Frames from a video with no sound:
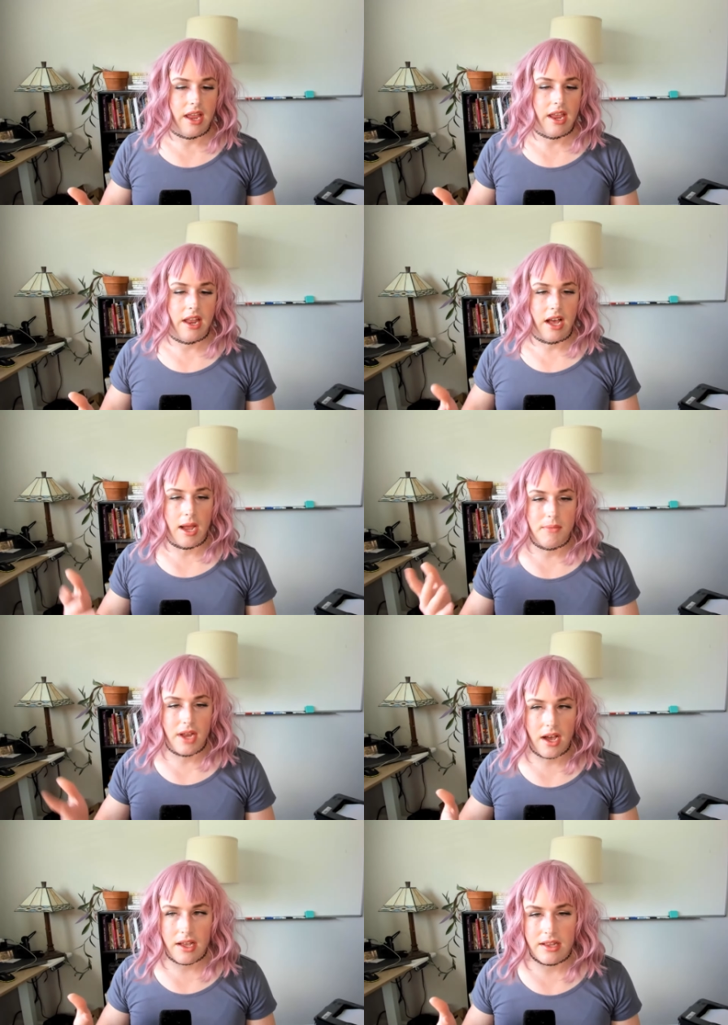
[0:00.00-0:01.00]
And I
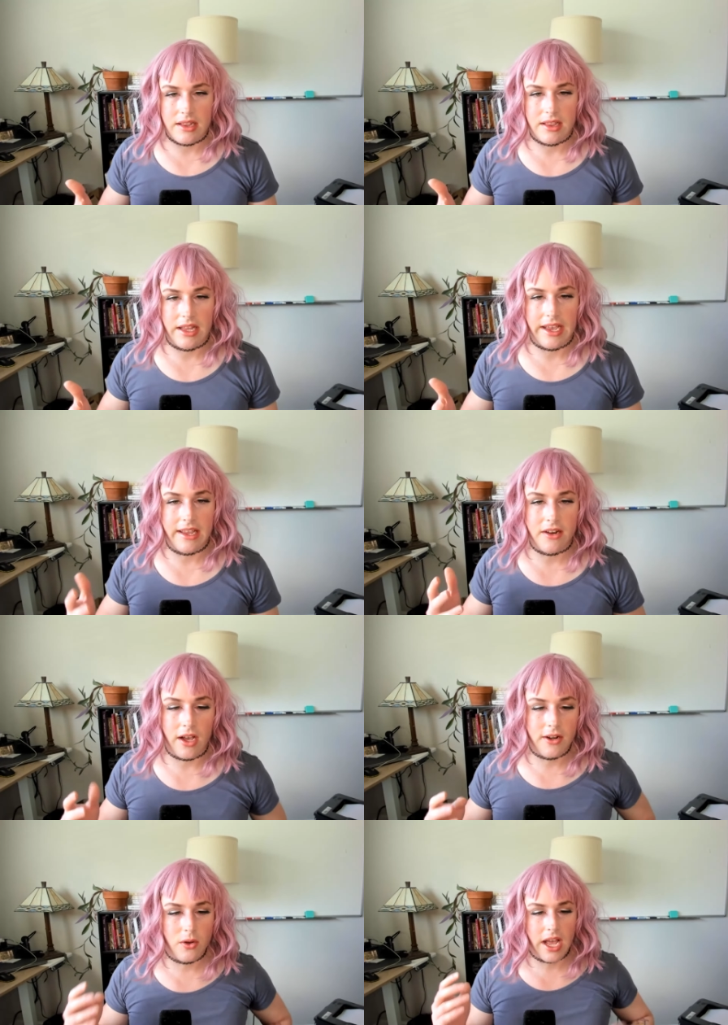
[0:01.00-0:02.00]

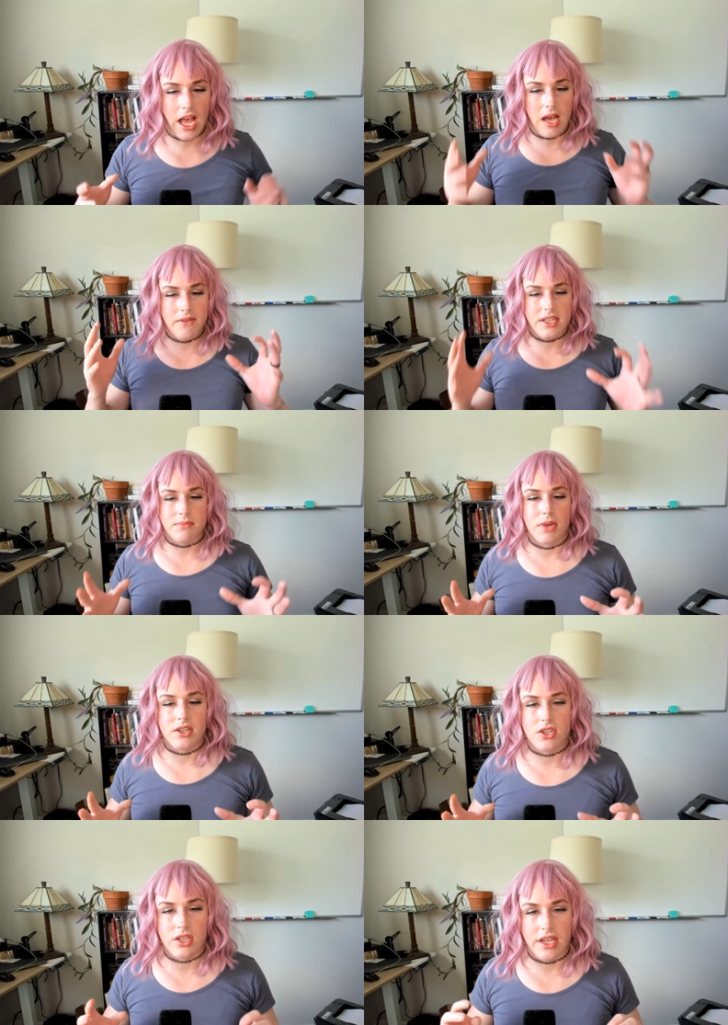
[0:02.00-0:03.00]
don't have as
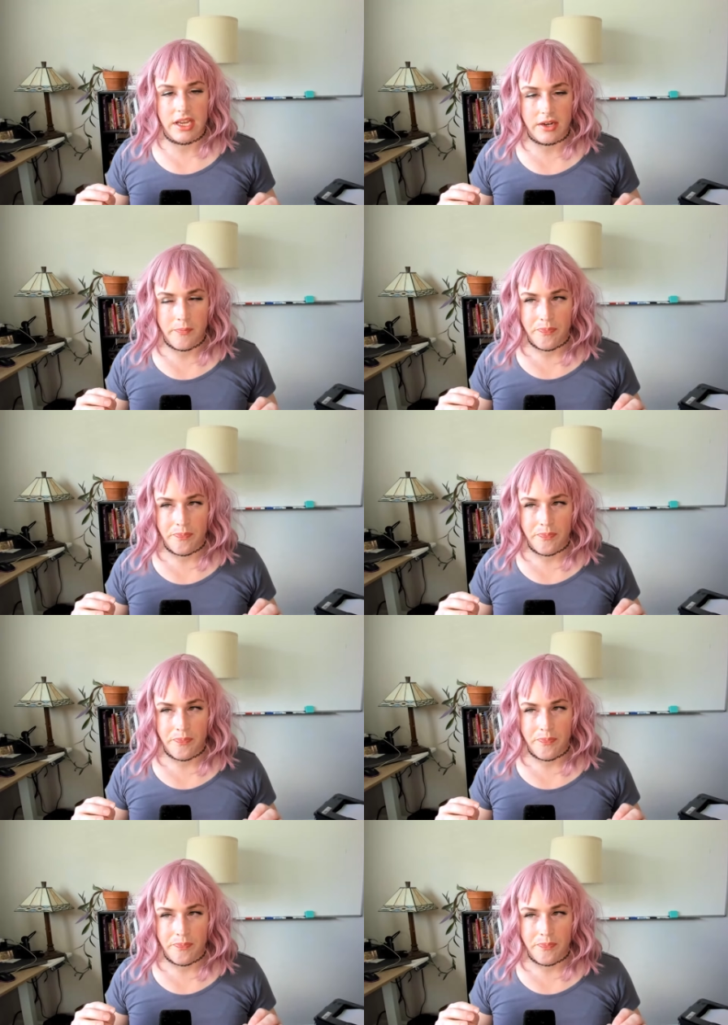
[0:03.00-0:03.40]
much like,